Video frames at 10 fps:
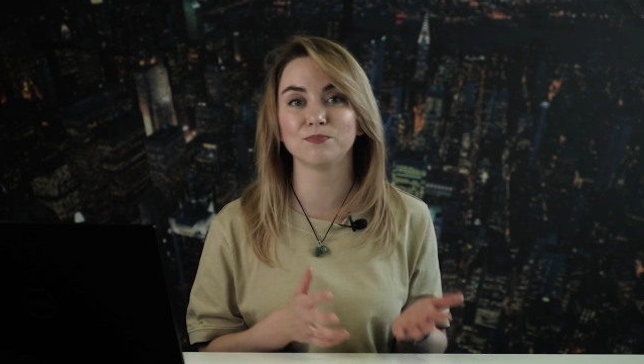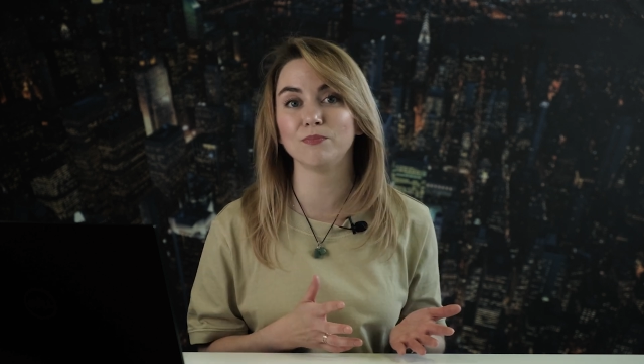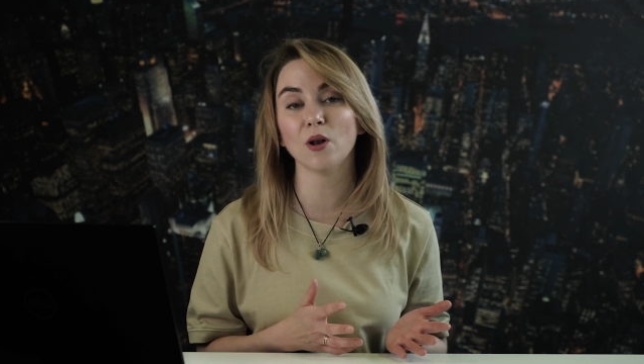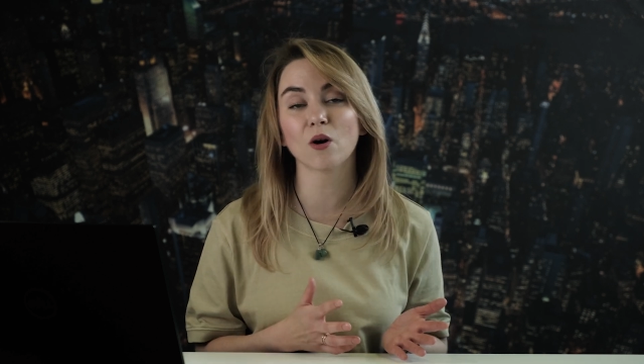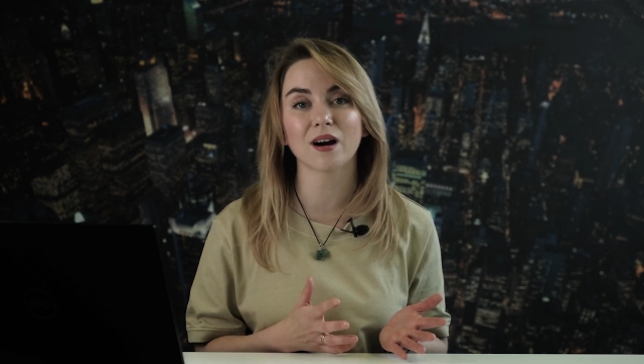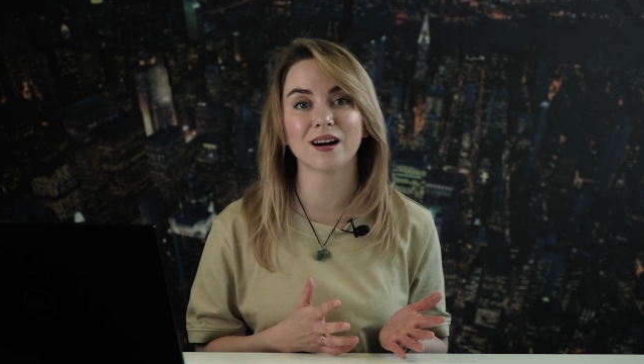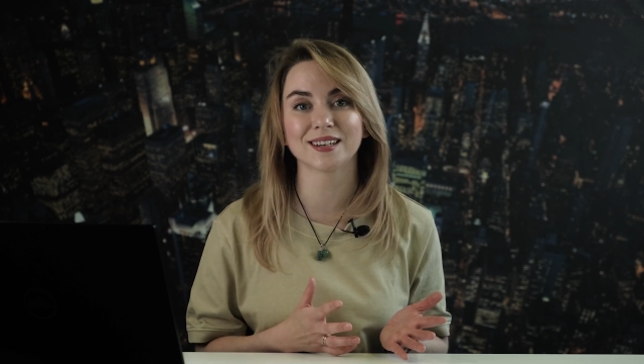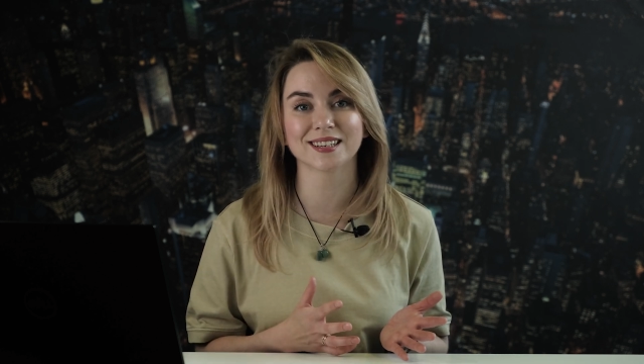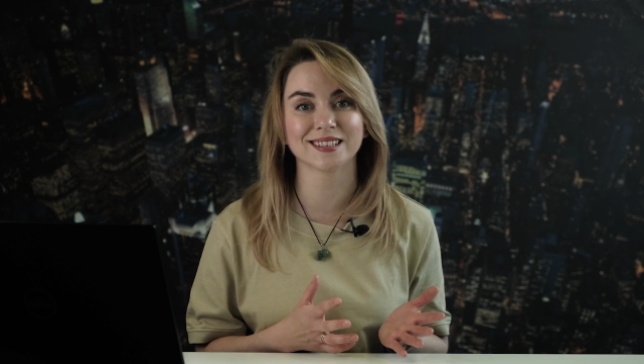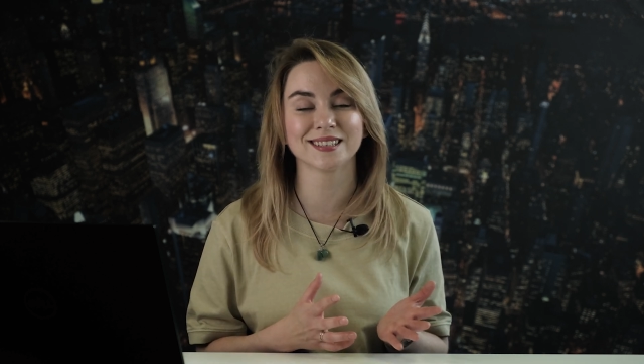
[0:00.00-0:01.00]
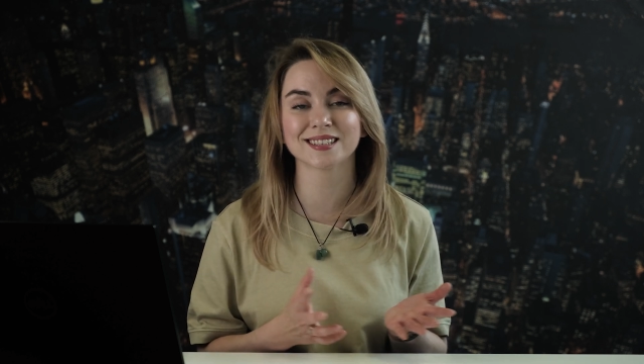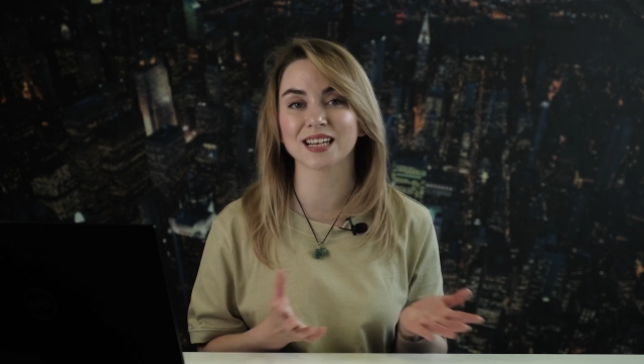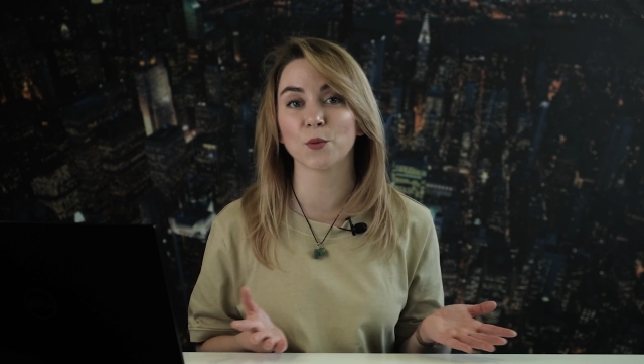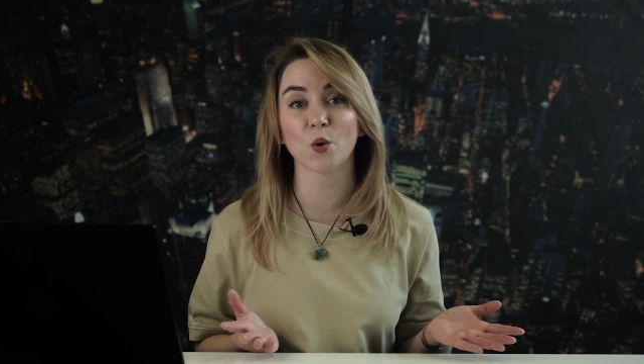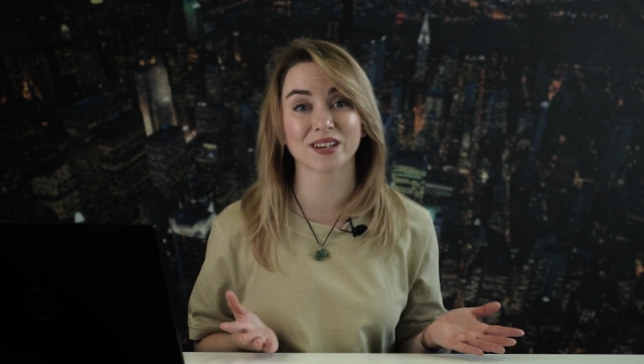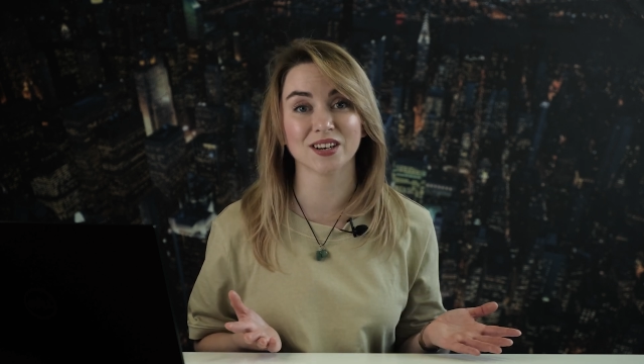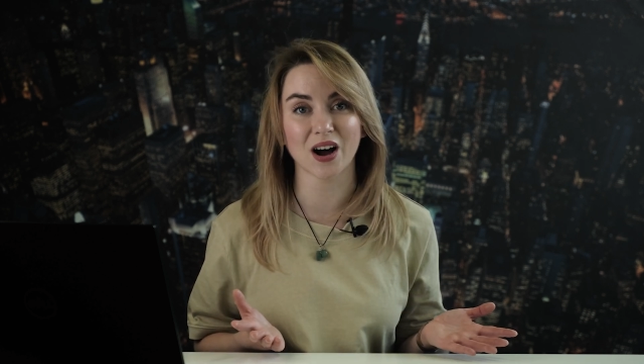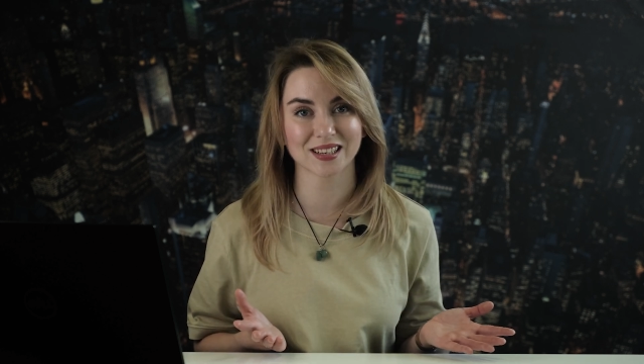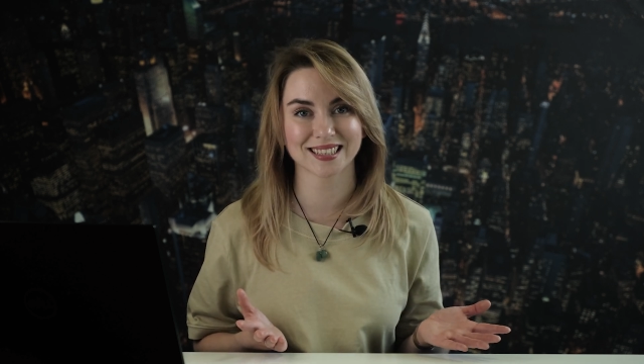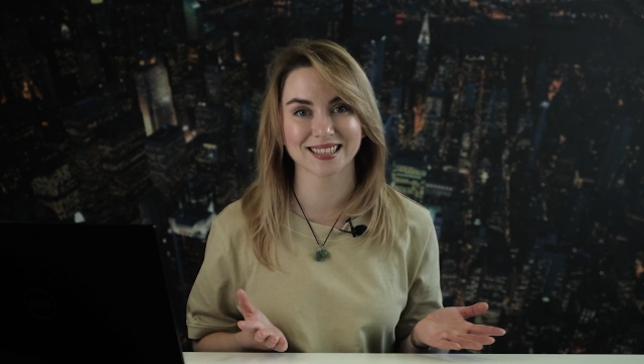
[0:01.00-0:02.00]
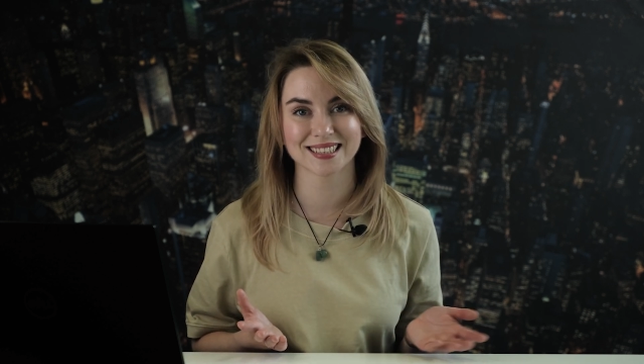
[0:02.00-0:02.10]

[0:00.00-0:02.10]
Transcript: blog articles, and whatnot.